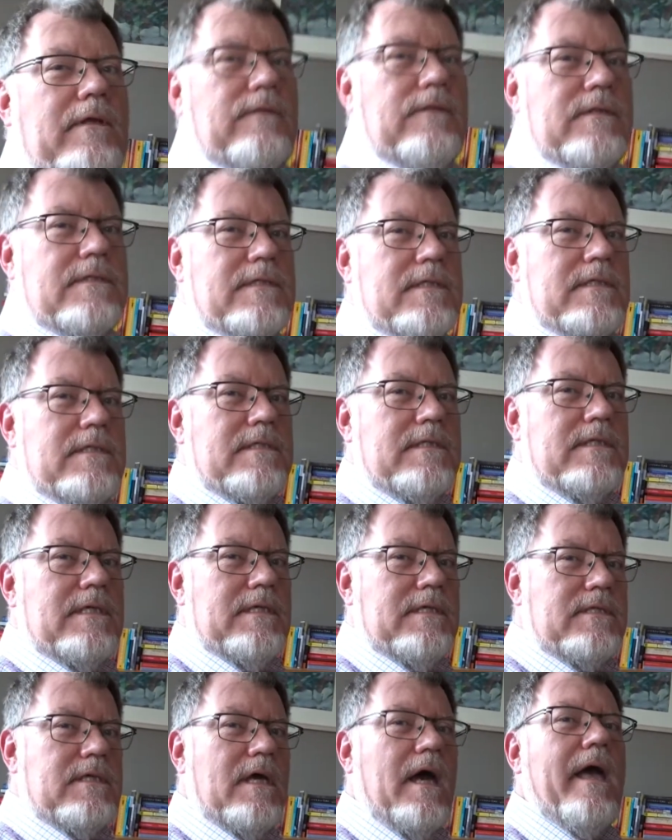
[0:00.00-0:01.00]
this is
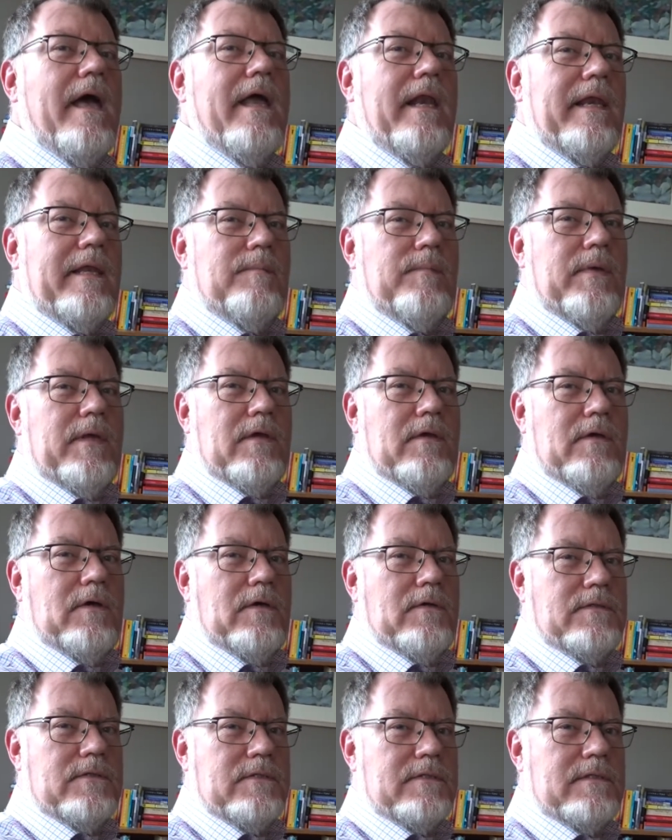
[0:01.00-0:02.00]
entirely
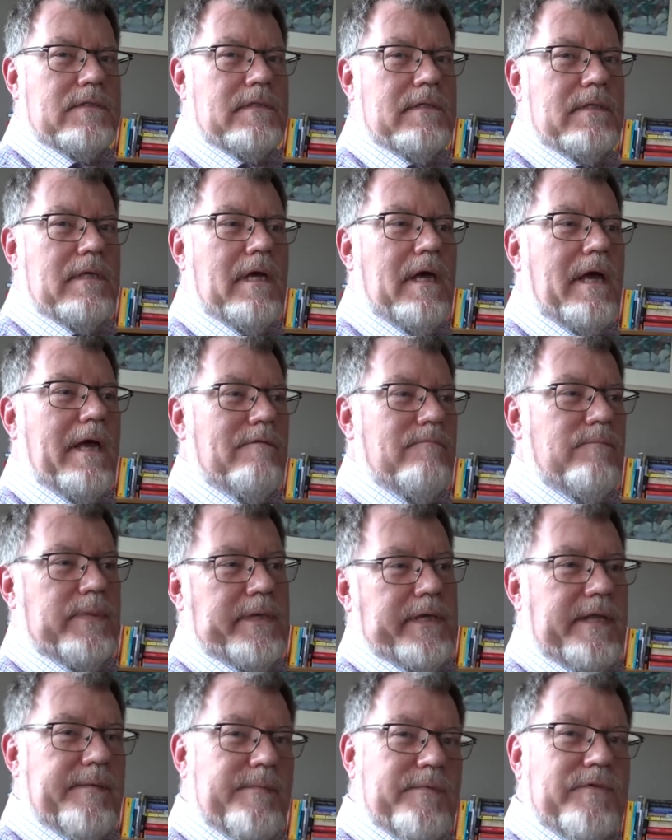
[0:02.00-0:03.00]
because I've
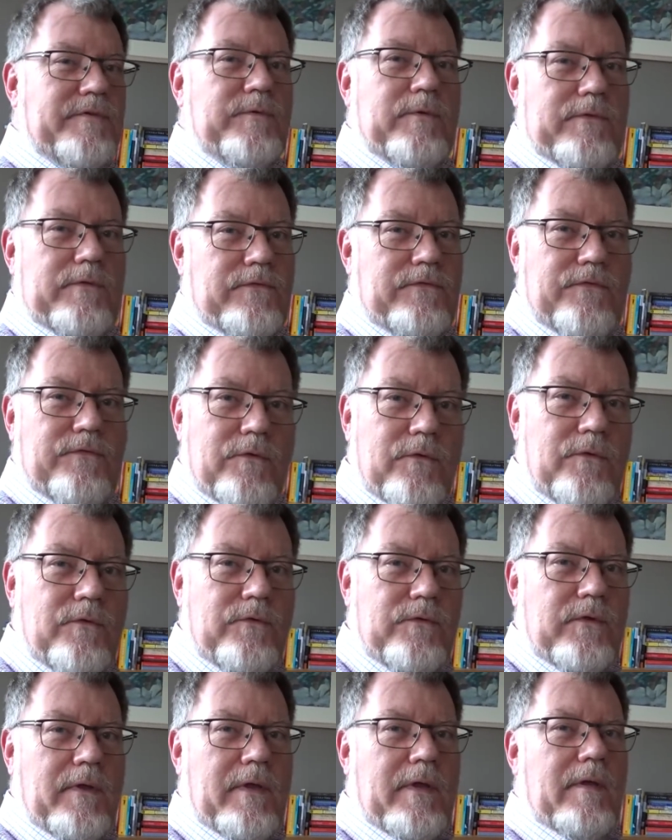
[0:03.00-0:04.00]
been able to
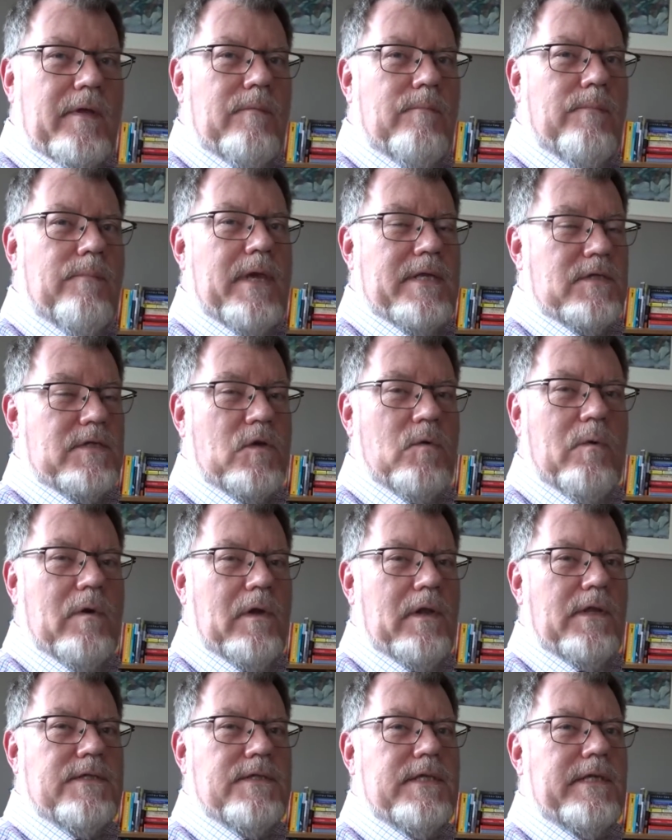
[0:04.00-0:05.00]
afford better
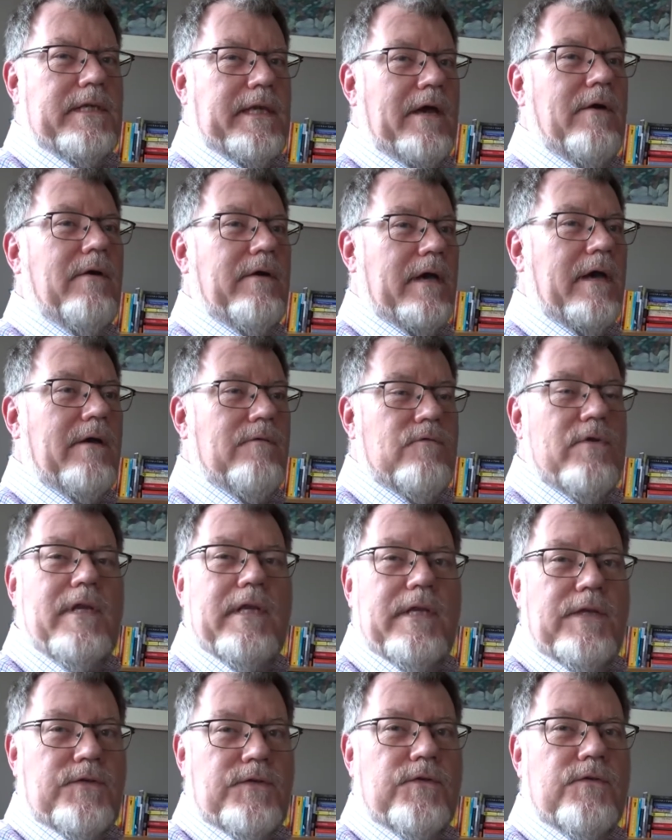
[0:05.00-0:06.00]
quality now. I
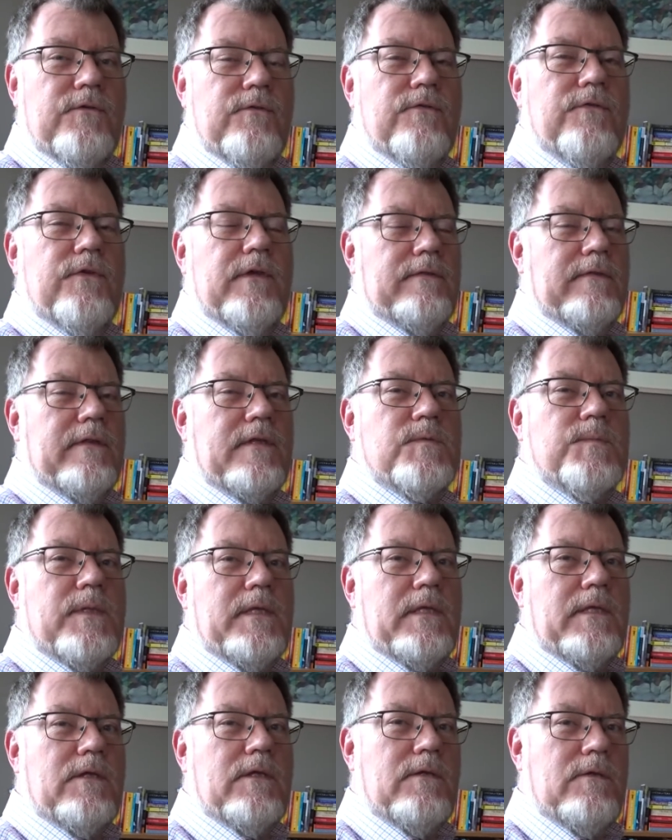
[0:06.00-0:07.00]
really do think there's been
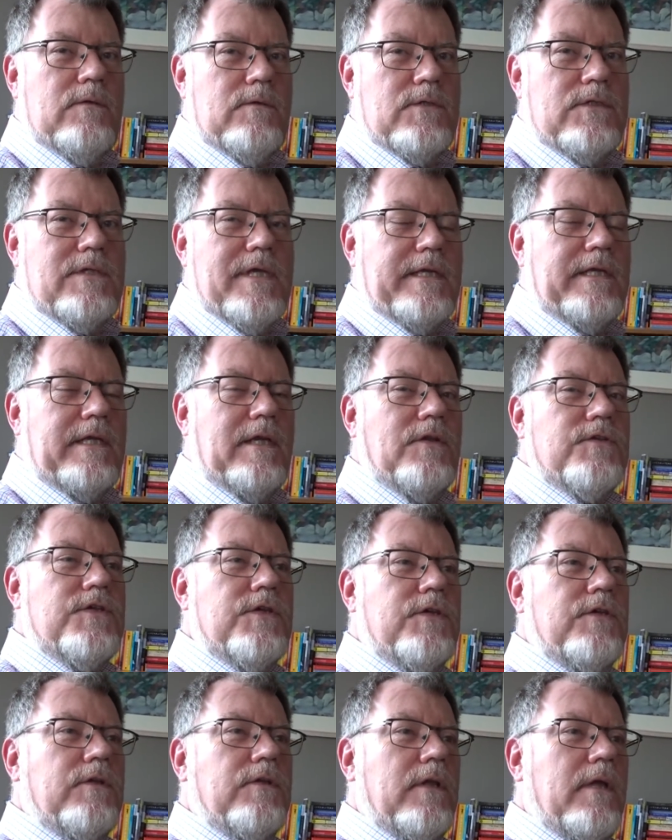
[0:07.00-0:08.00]
a huge
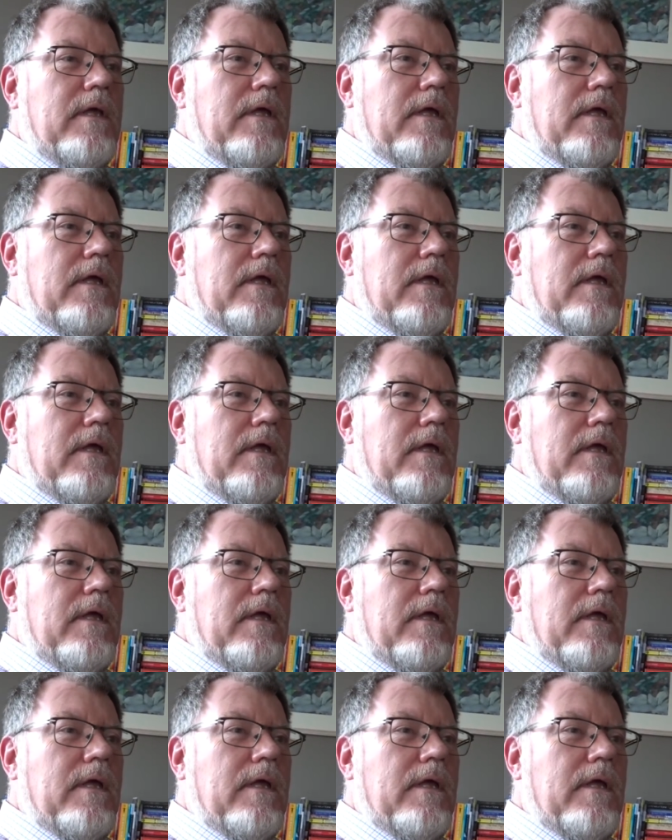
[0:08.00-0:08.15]
technological